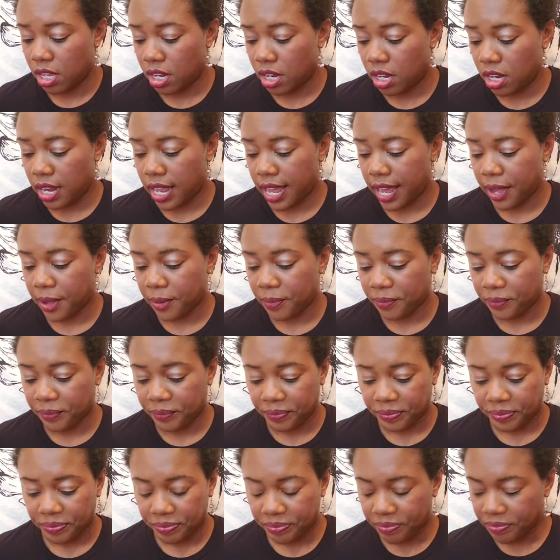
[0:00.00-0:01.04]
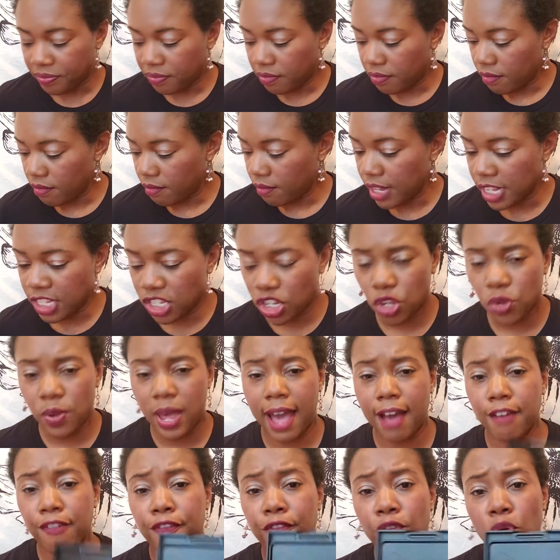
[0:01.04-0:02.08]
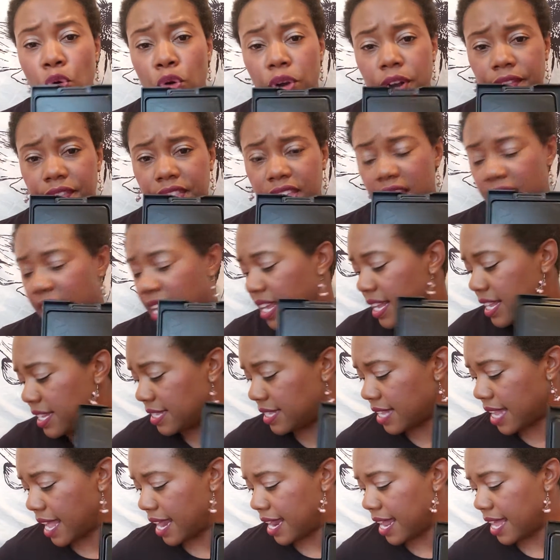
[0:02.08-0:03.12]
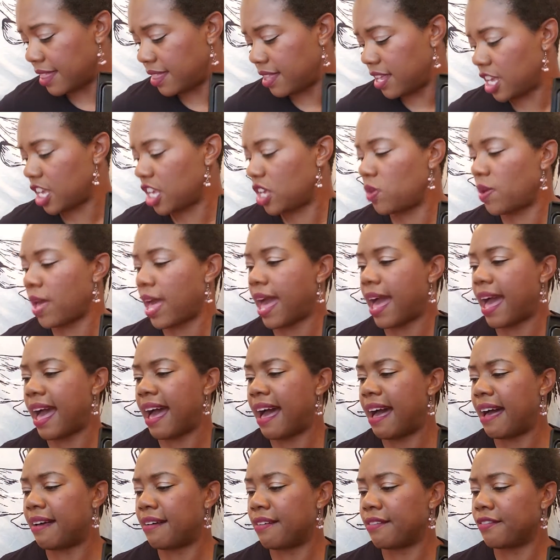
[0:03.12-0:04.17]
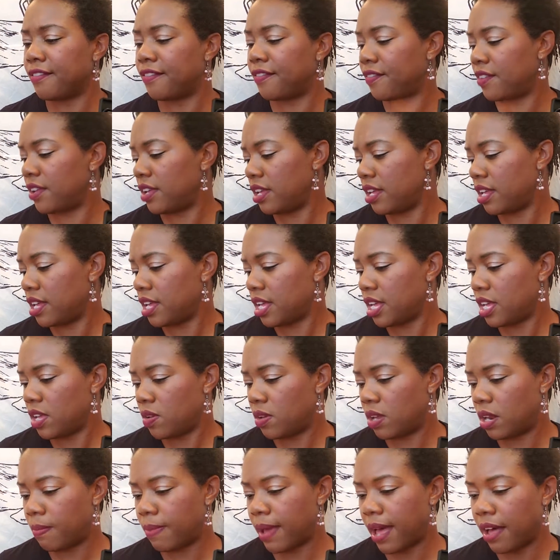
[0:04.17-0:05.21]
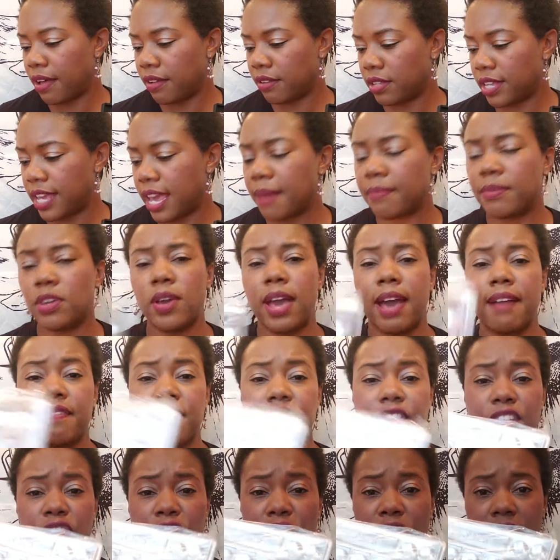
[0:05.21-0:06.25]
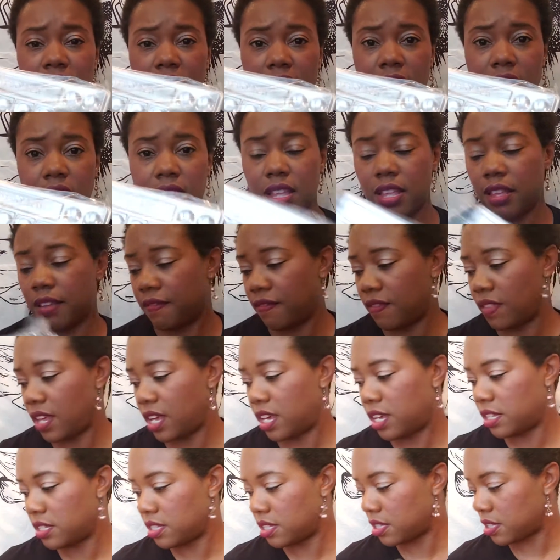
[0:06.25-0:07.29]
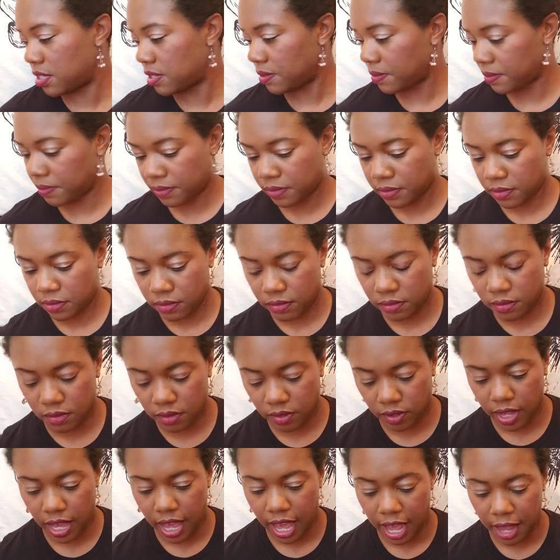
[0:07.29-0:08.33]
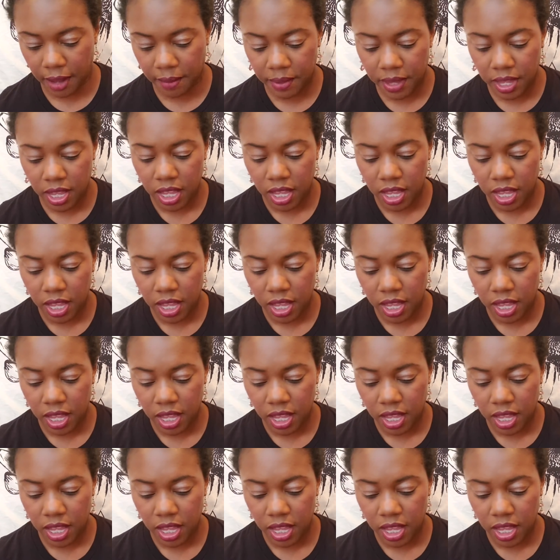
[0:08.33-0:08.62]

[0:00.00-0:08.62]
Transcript: Now, so you have 4 of these, and I think you have, you have 30 of these. Okay.